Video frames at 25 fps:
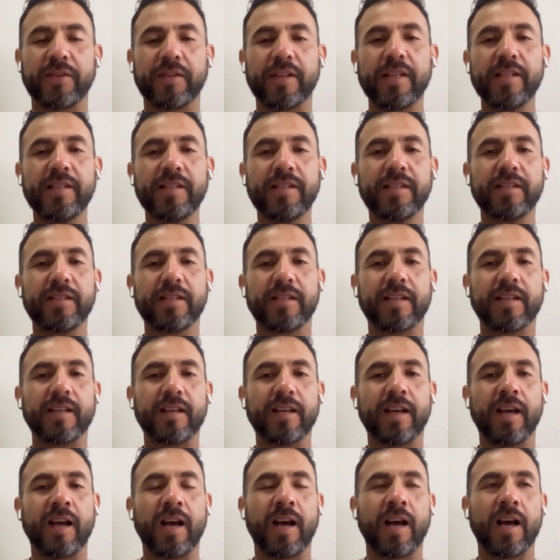students,
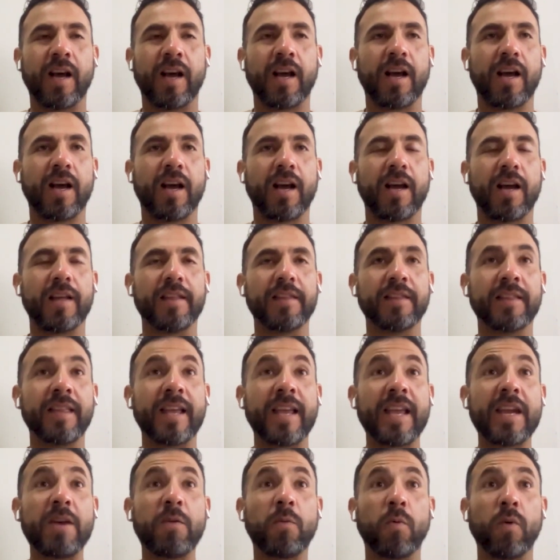
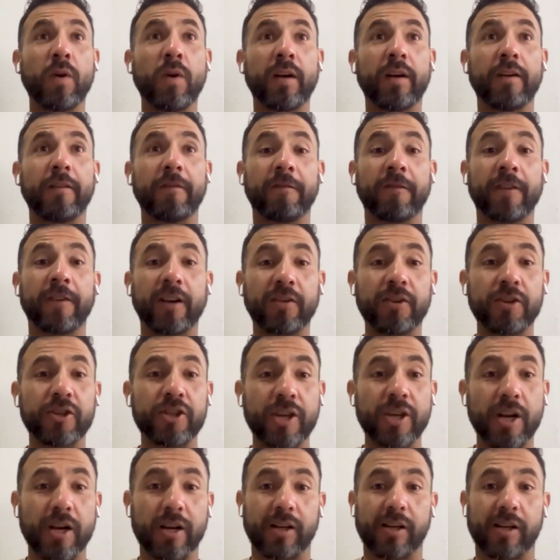they were very
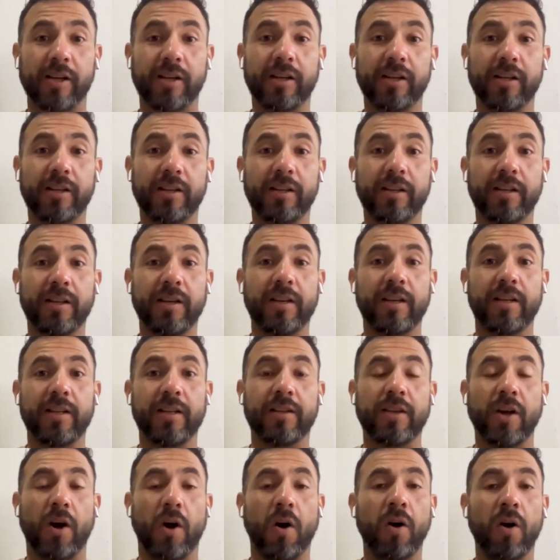young.
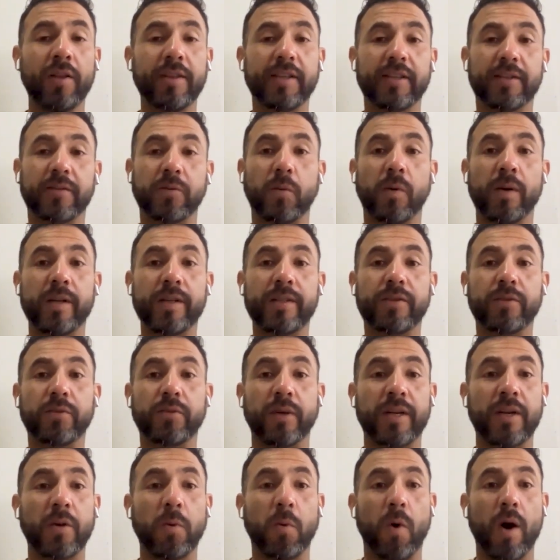The oldest was
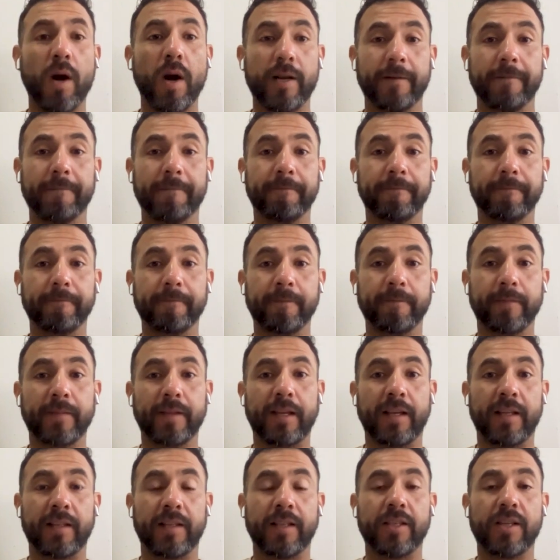21
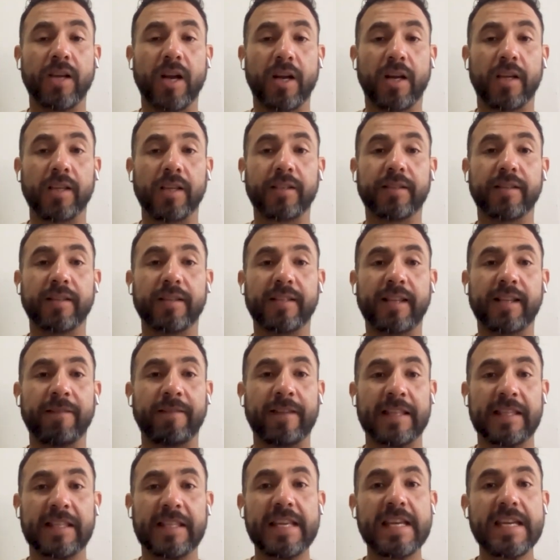and the youngest
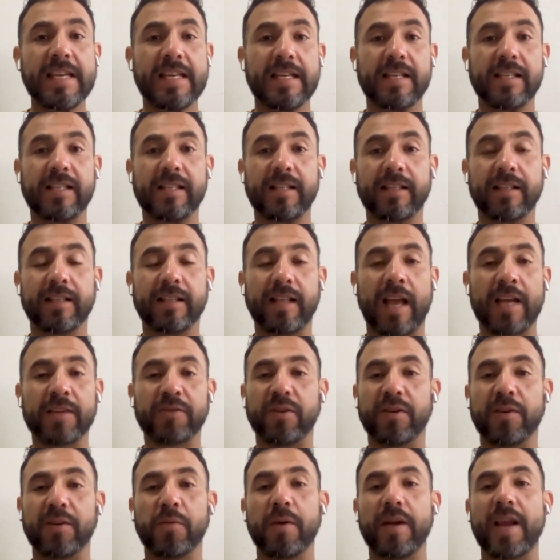17.
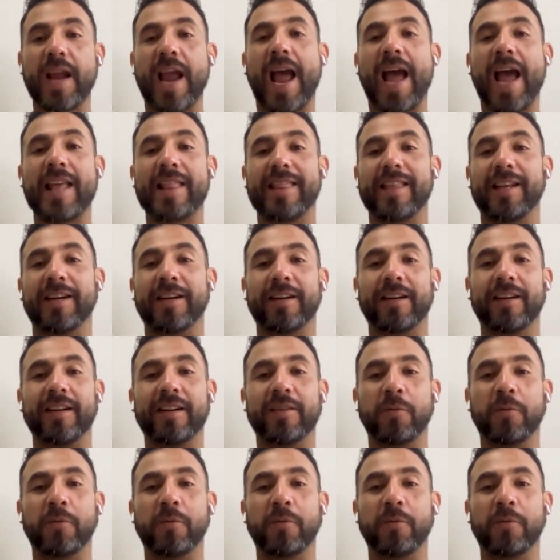Actually, we had